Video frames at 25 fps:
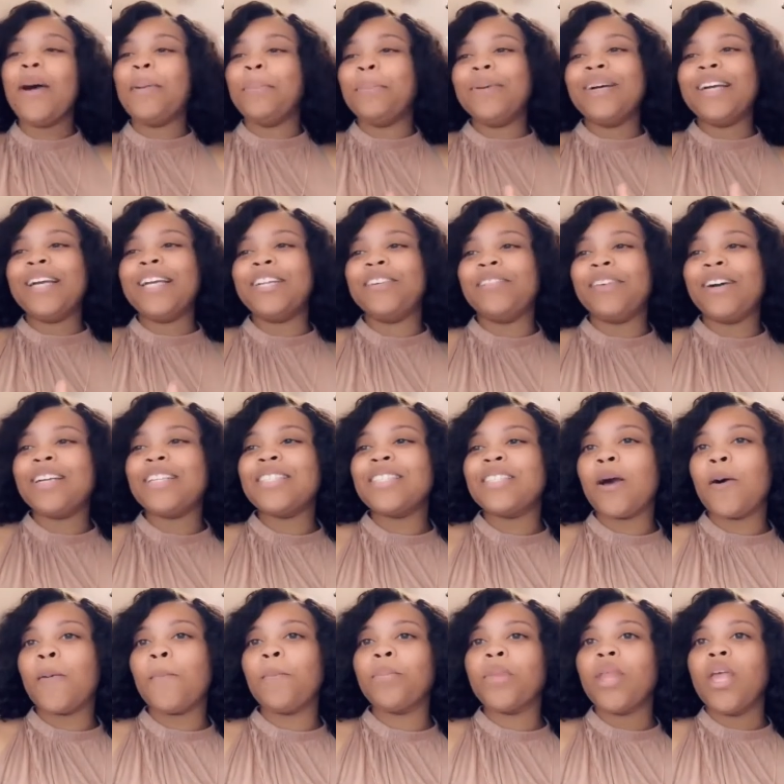But anyway,
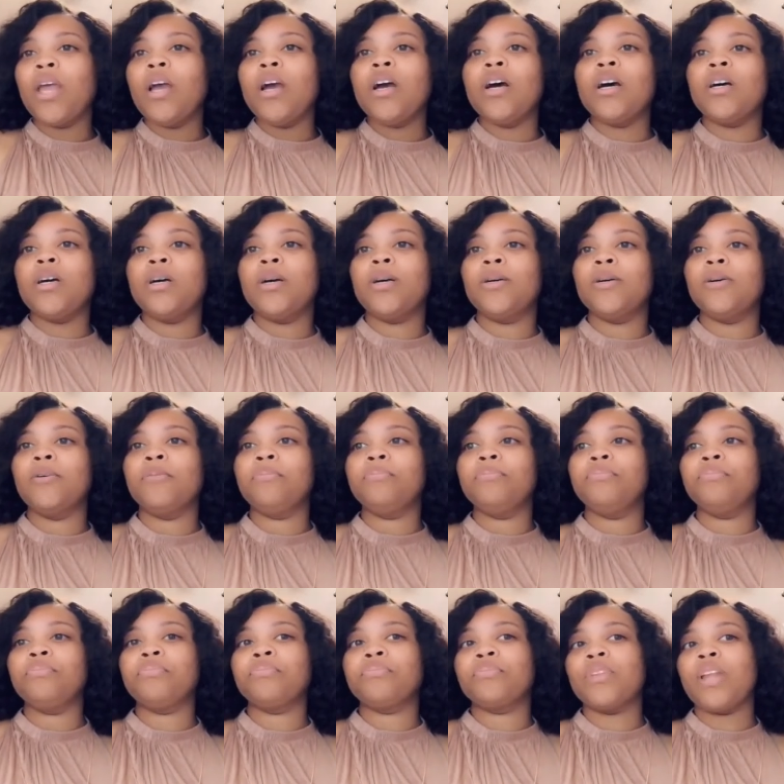so I'm
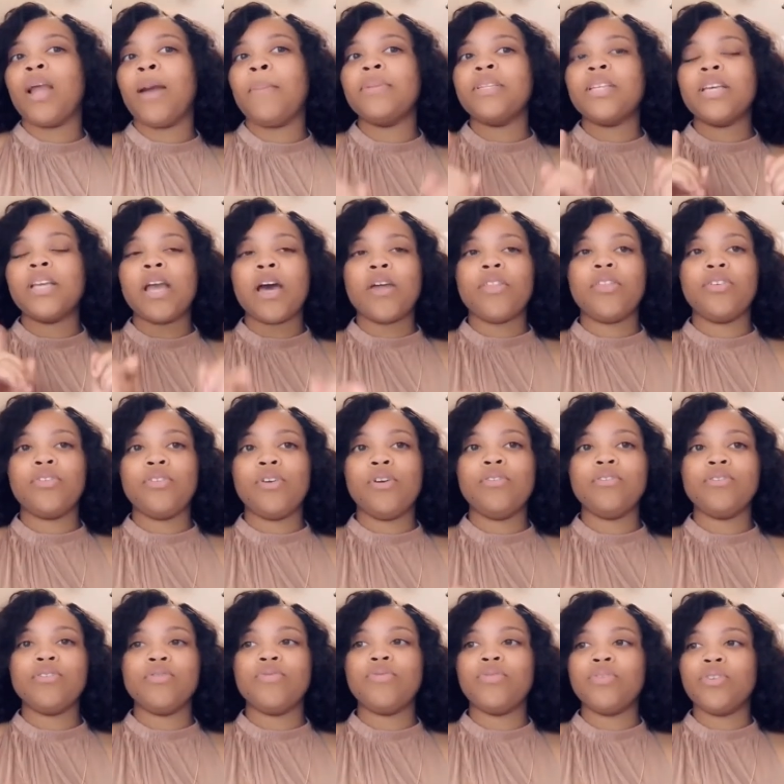gonna tell y'all the
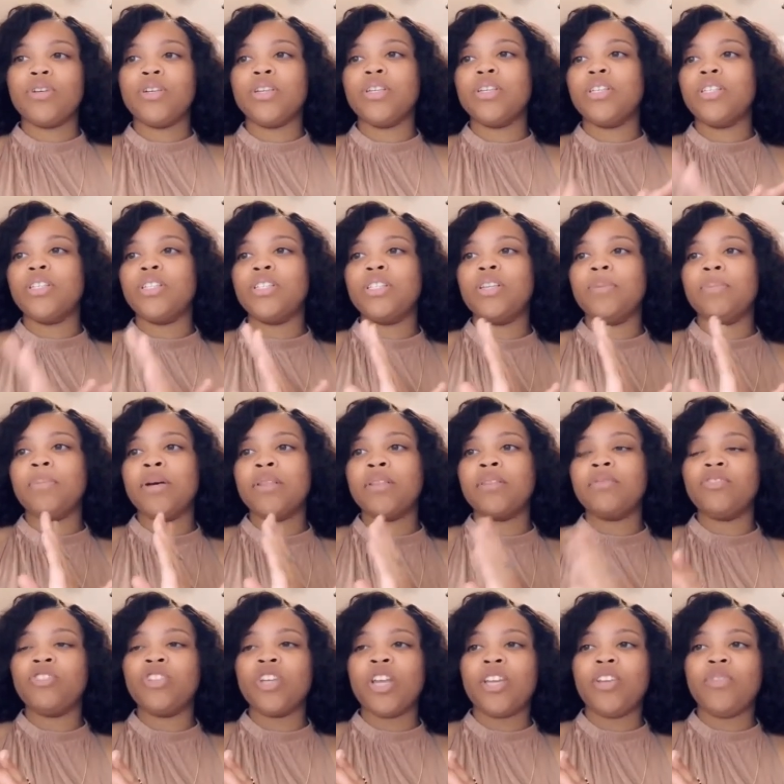gross for the month of
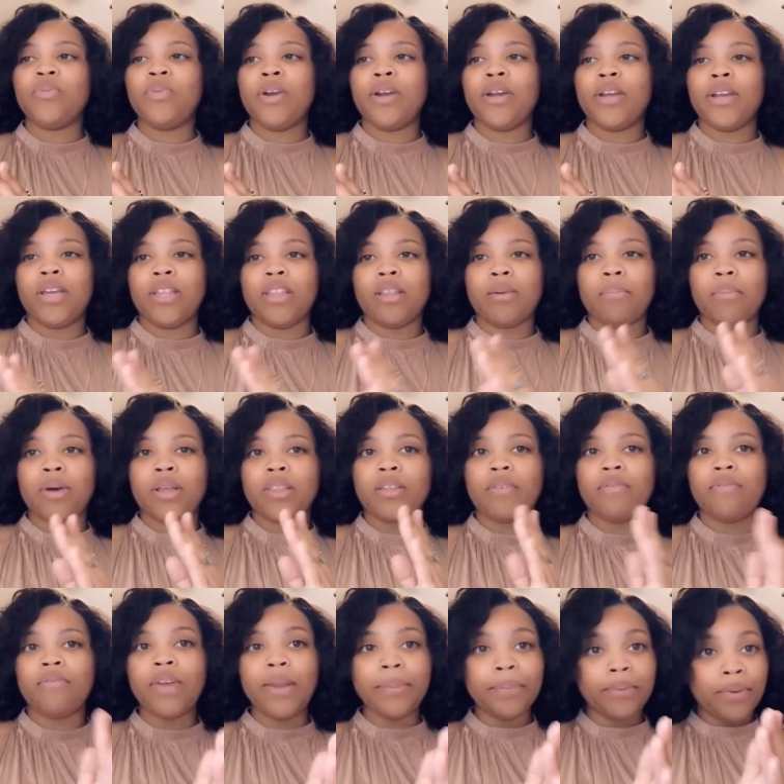January and the month of
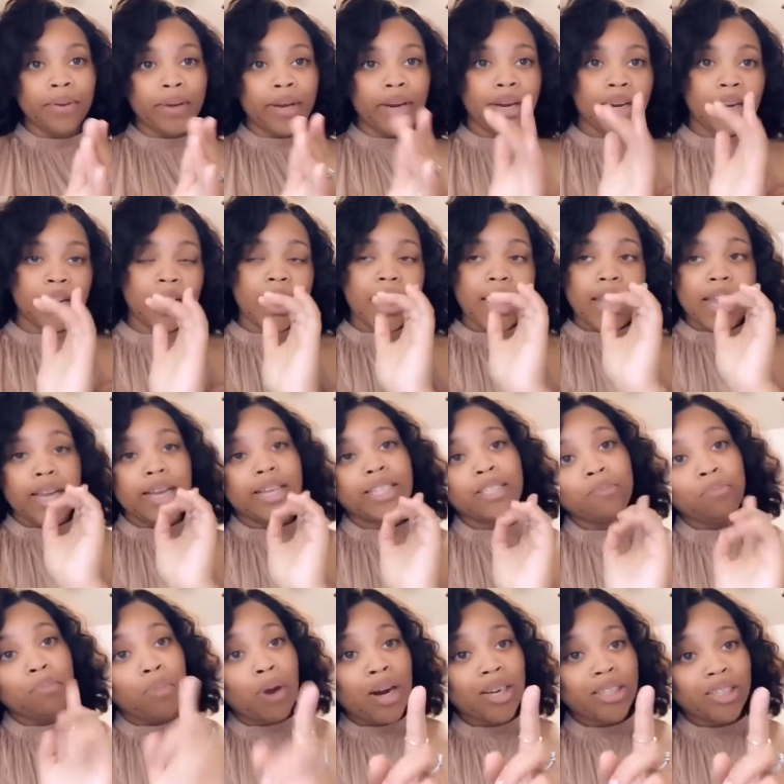February, because
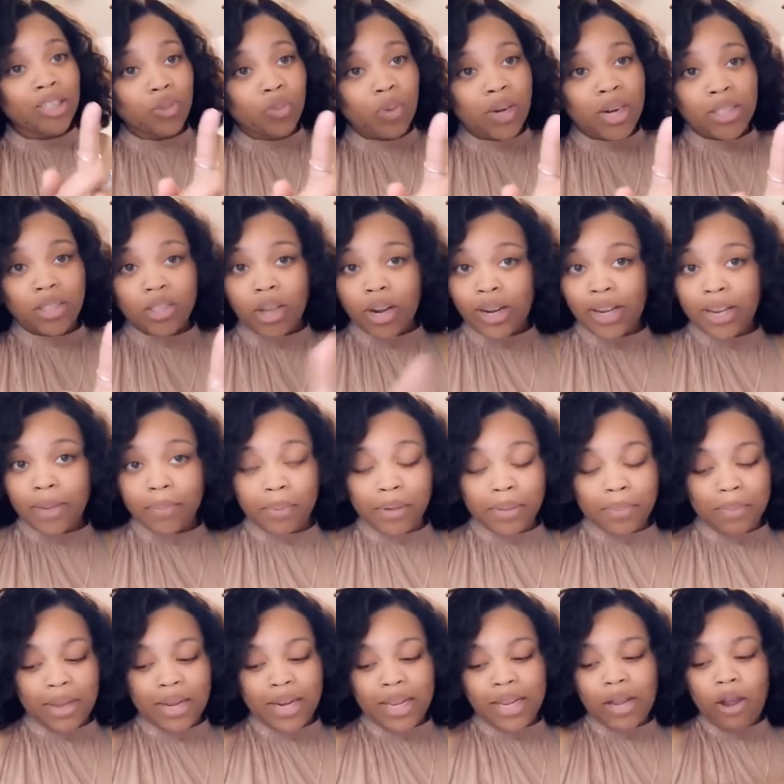March is when I started
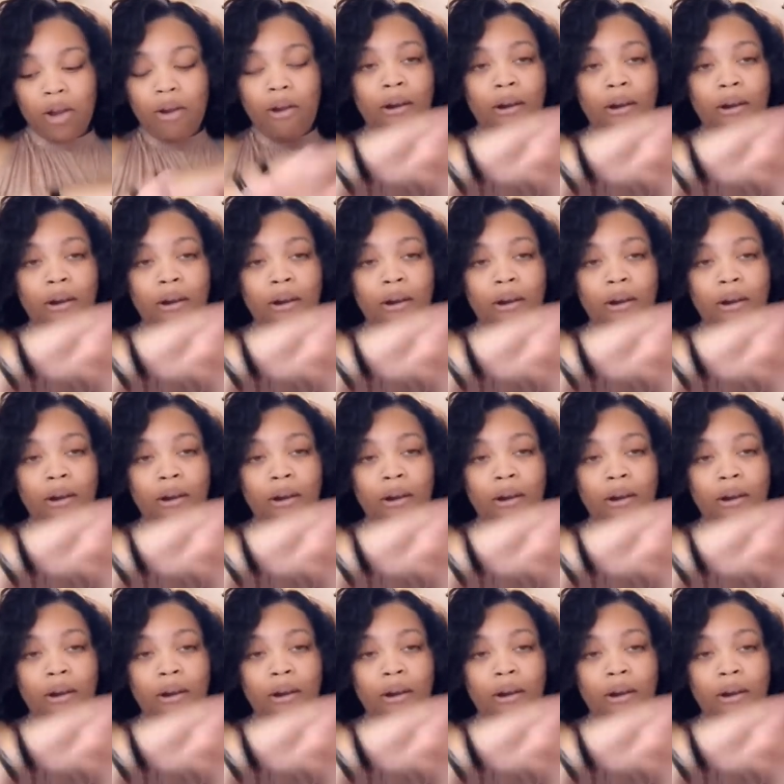implementing